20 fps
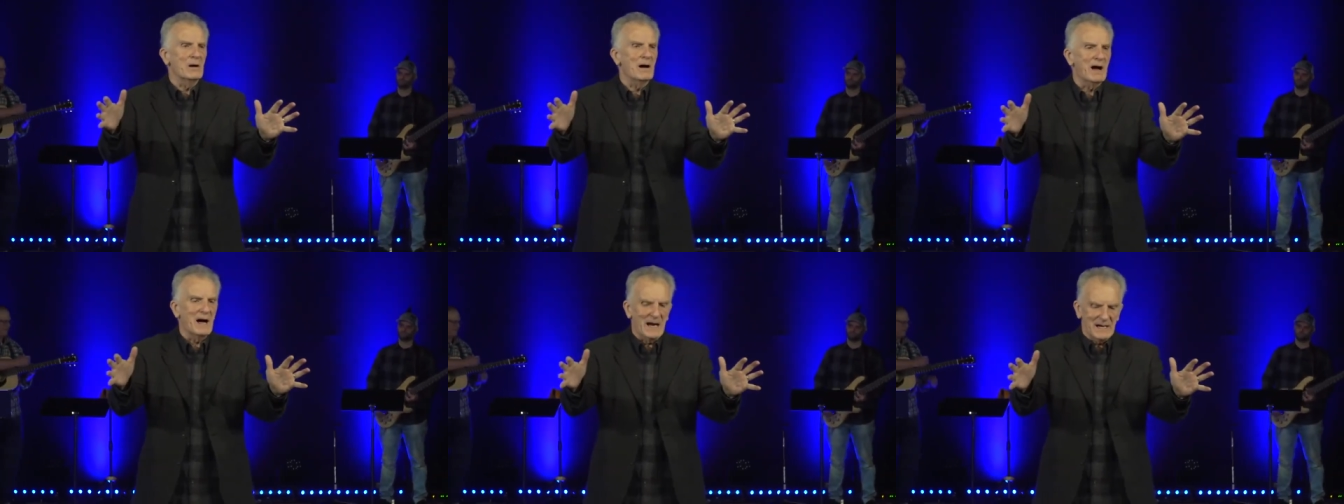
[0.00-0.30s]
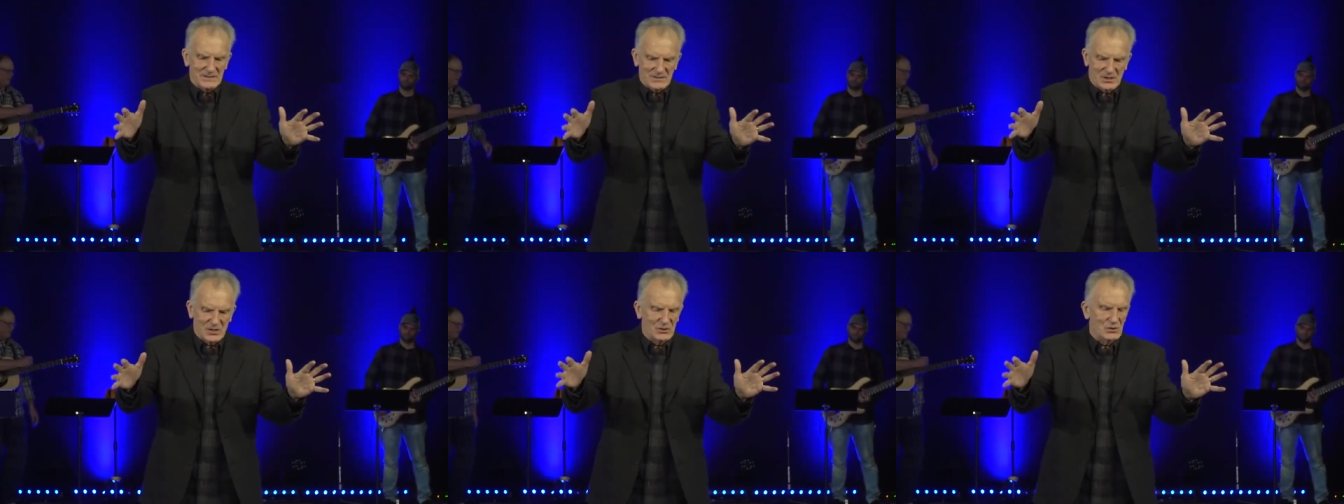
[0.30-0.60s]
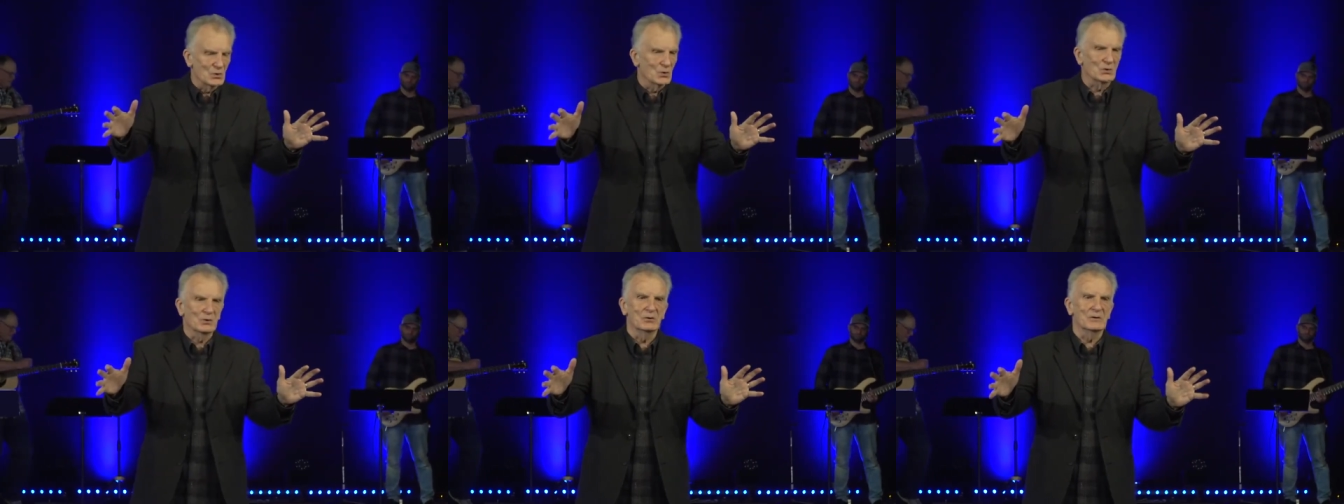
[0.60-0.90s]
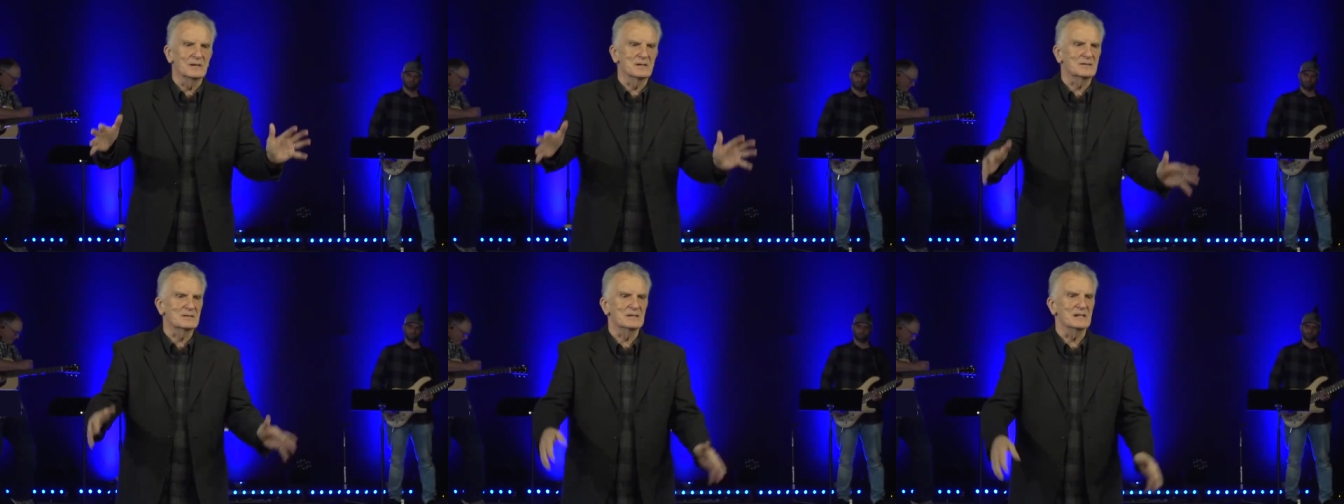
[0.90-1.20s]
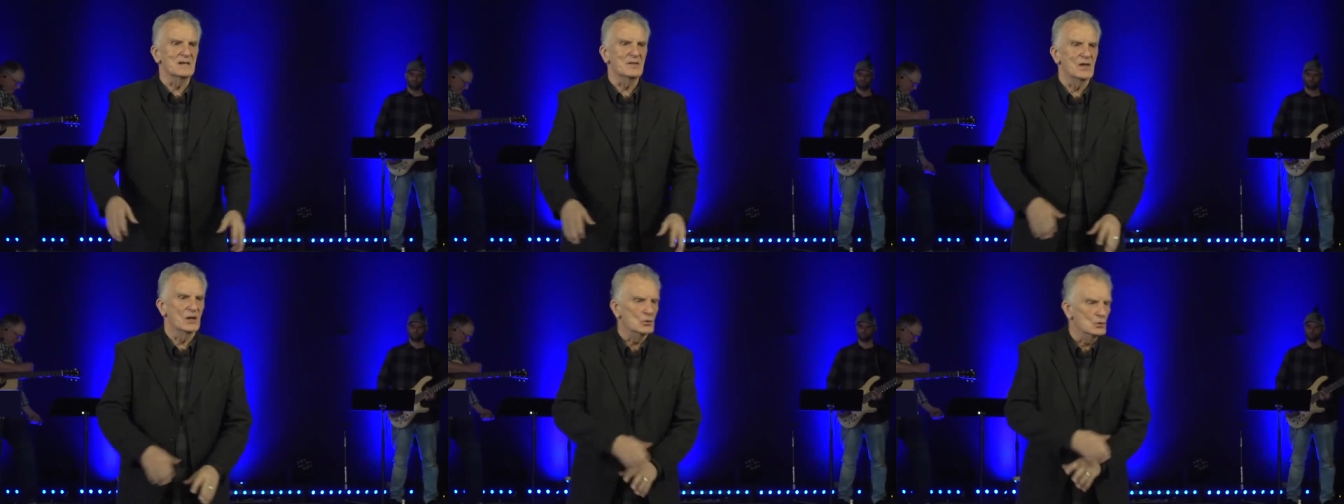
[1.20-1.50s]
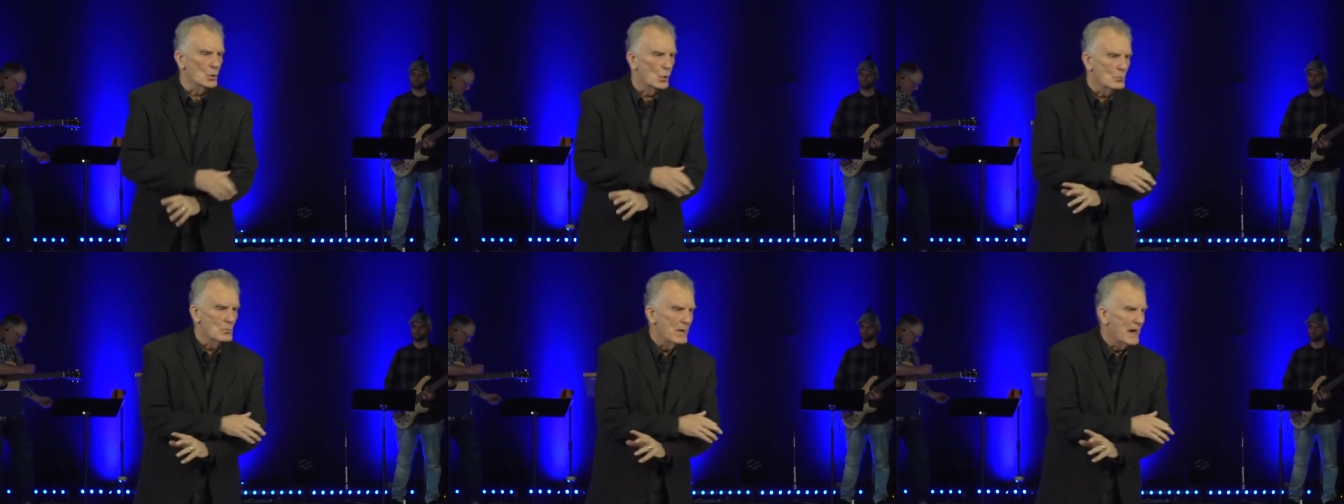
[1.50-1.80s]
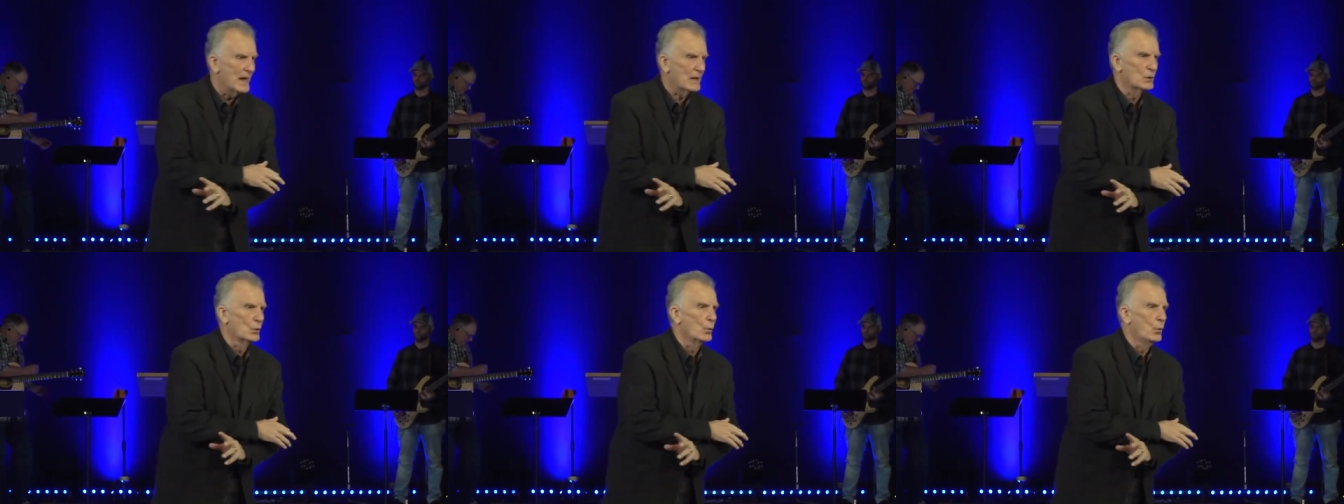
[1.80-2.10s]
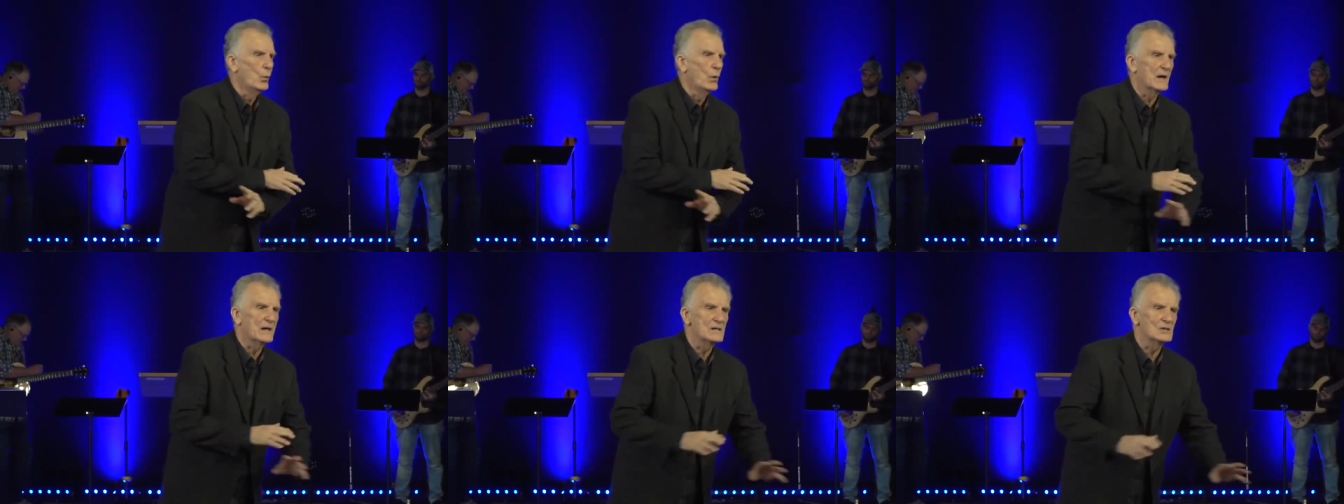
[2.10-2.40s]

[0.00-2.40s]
eyes and you're going to see that no matter what